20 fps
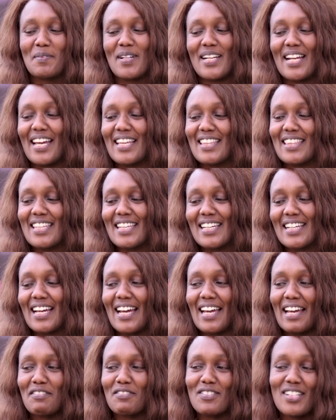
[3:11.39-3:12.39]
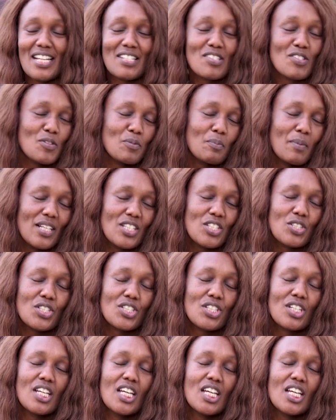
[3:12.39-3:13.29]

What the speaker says: But I think I have done so much